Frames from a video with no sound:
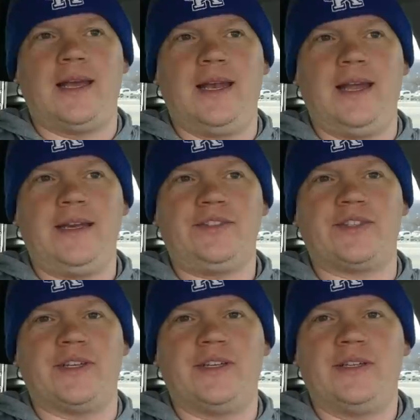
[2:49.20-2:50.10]

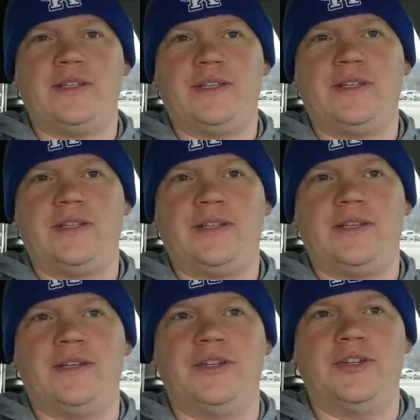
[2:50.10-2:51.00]
Alexa,
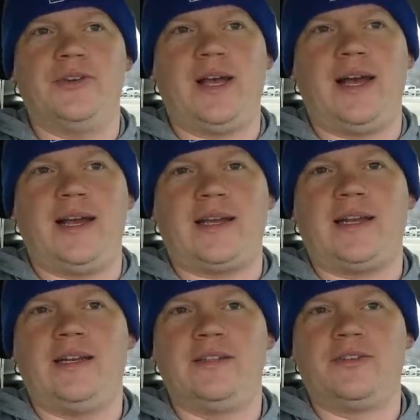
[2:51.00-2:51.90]
do you like
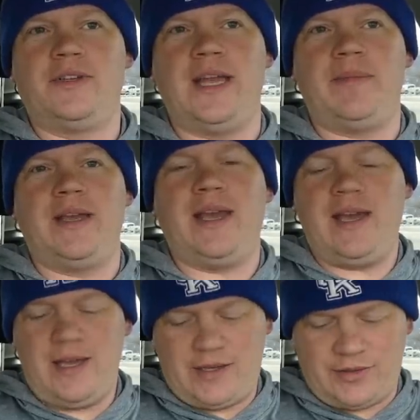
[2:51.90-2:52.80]
Little Debbie
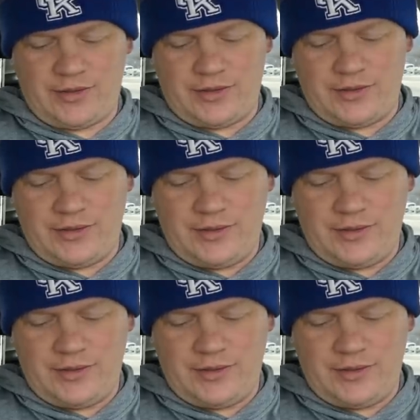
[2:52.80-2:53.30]
cakes?